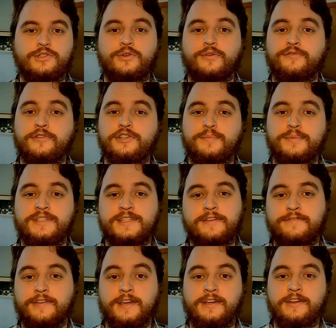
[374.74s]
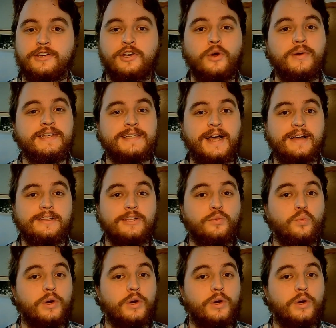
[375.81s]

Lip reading: So for specific, know exactly